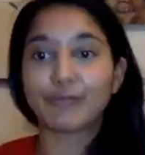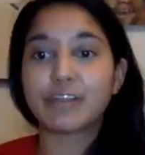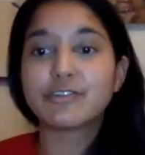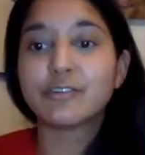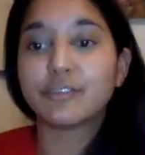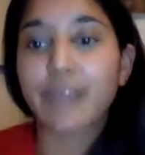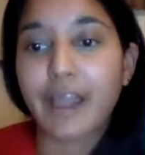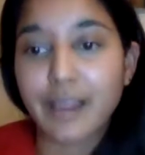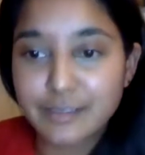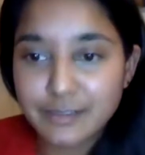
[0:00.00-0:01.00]
Reginald
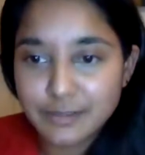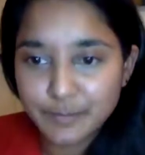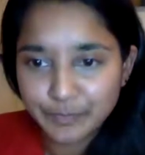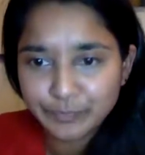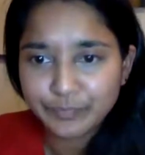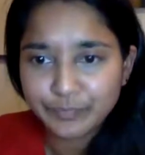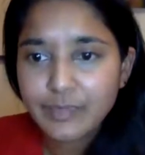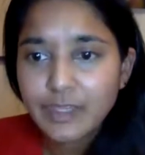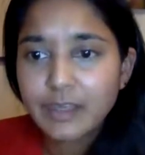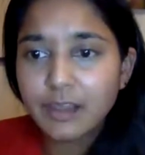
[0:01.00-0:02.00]
asks,
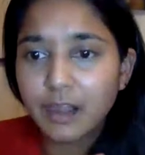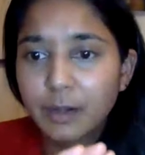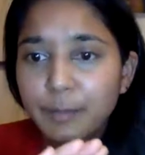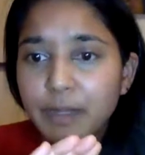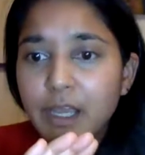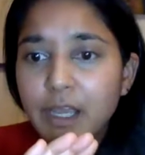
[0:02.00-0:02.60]
um,